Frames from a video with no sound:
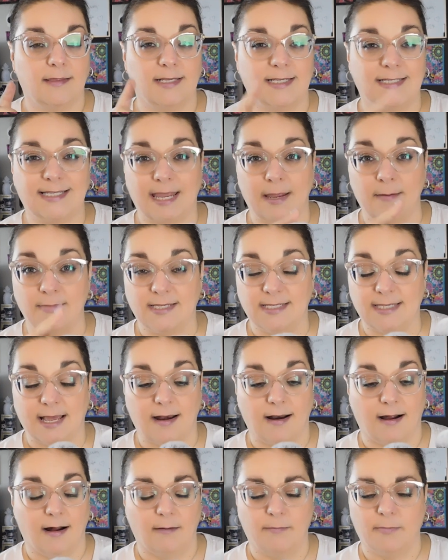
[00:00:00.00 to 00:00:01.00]
the same
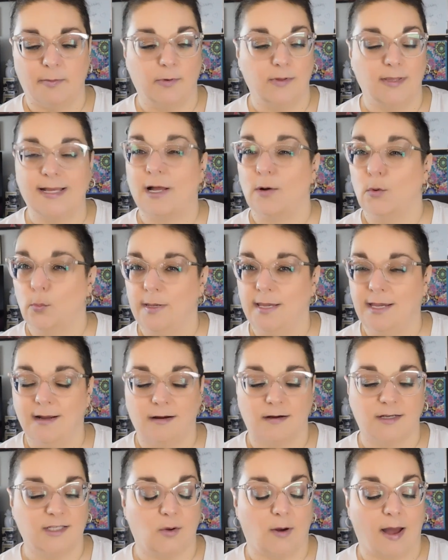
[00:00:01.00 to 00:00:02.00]
setup about like a week
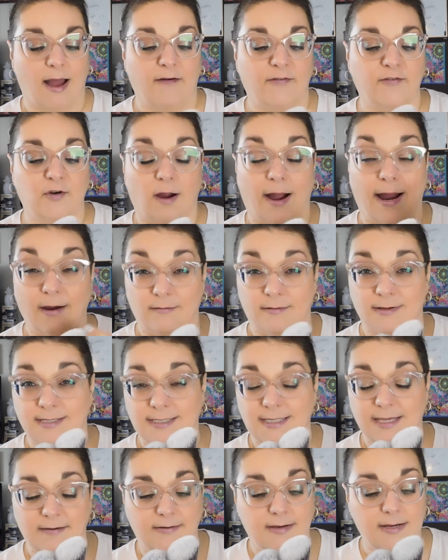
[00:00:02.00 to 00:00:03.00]
or so after I
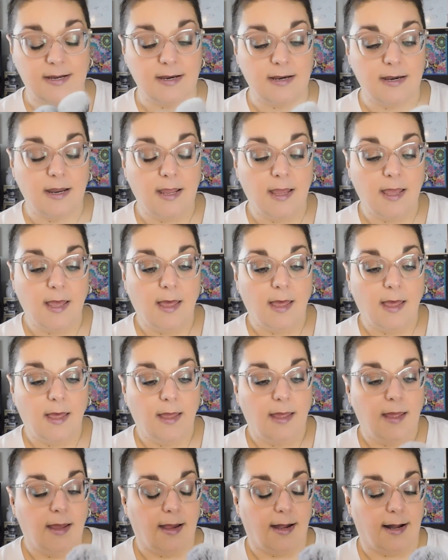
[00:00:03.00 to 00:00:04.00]
received it.
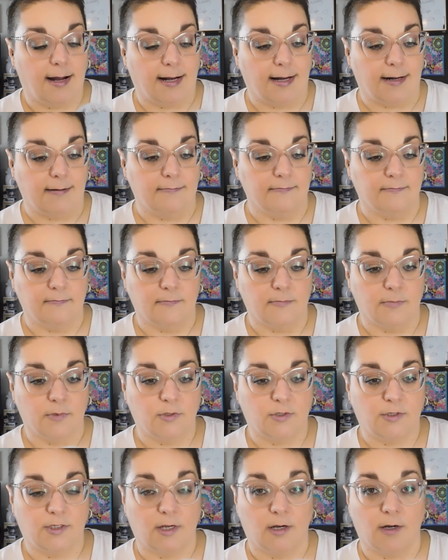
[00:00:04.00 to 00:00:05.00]

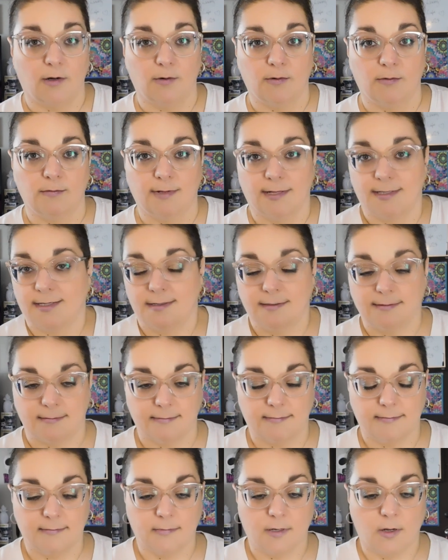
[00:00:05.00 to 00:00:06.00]
So that's kind of
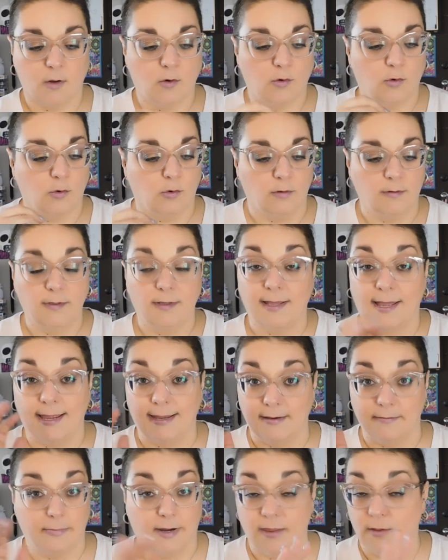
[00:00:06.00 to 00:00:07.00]
cool.
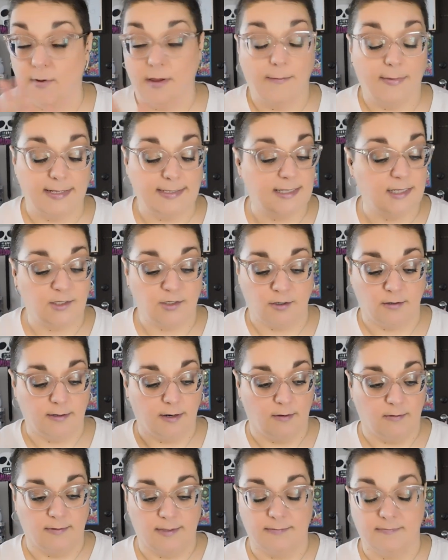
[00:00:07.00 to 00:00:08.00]
And by the way, my sister, you
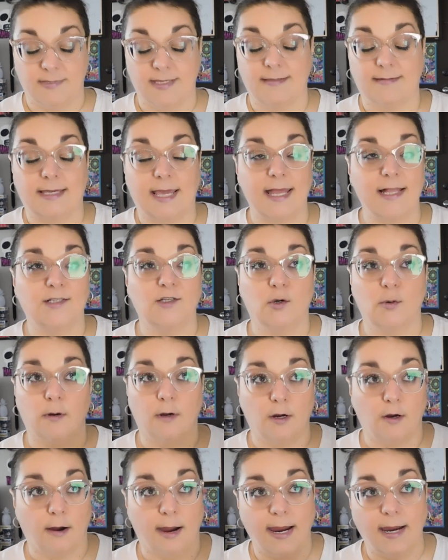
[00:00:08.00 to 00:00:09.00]
know, the kids are
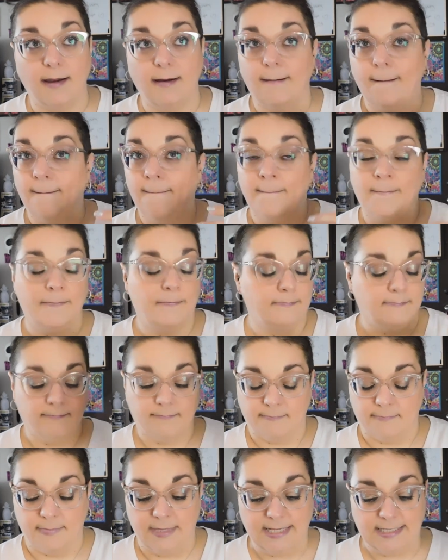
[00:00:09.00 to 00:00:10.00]
doing great.
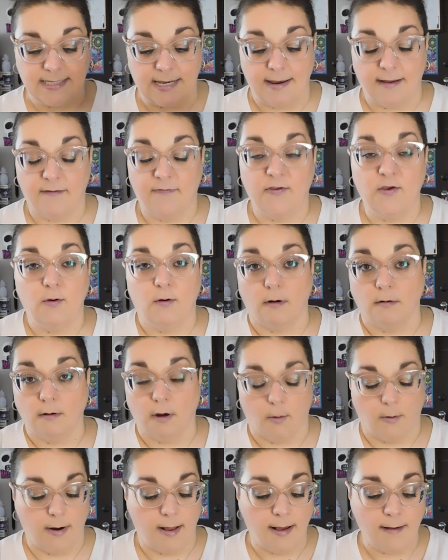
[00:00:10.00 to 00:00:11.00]
Niece and nephew are
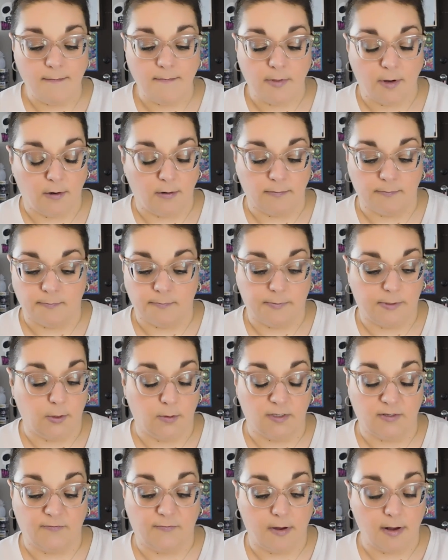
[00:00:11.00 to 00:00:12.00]
growing up. They're cute
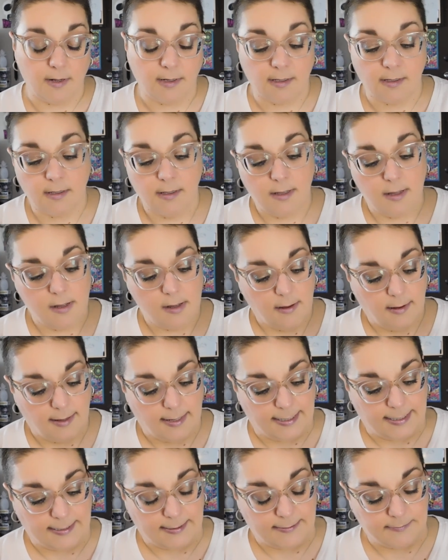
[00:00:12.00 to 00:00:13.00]
as fuck.
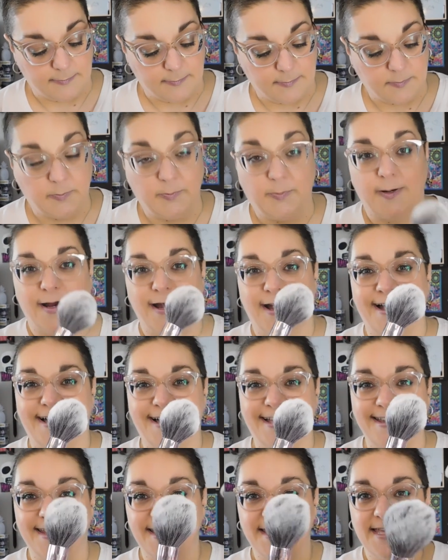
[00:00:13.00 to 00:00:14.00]

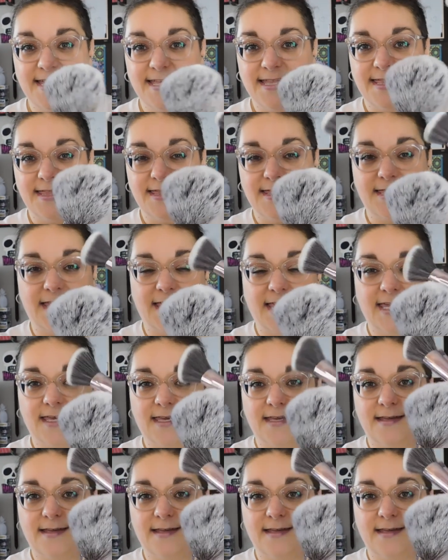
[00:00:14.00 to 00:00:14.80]
But like,